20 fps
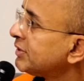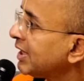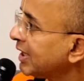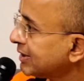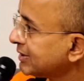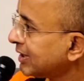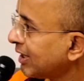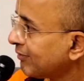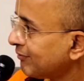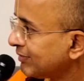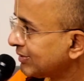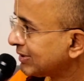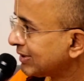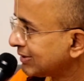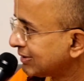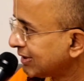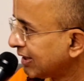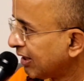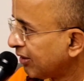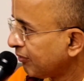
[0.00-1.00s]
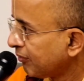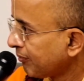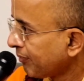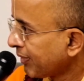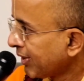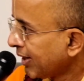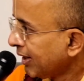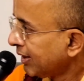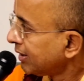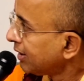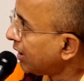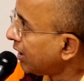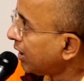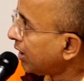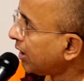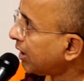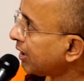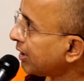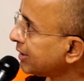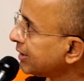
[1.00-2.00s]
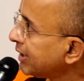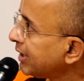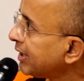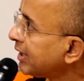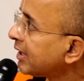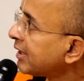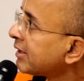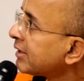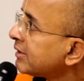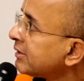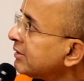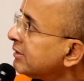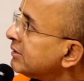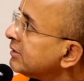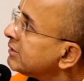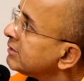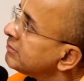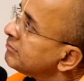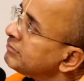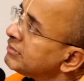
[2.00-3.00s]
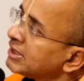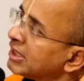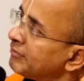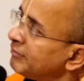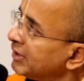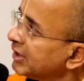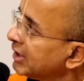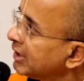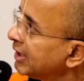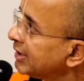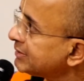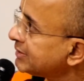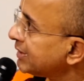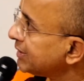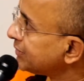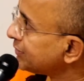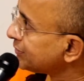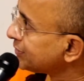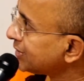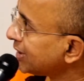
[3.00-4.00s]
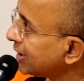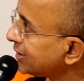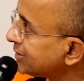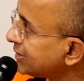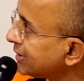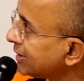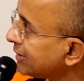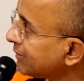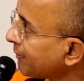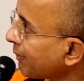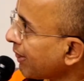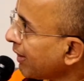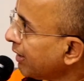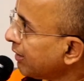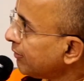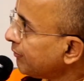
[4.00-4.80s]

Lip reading: to take services now, or they are becoming less enthusiastic,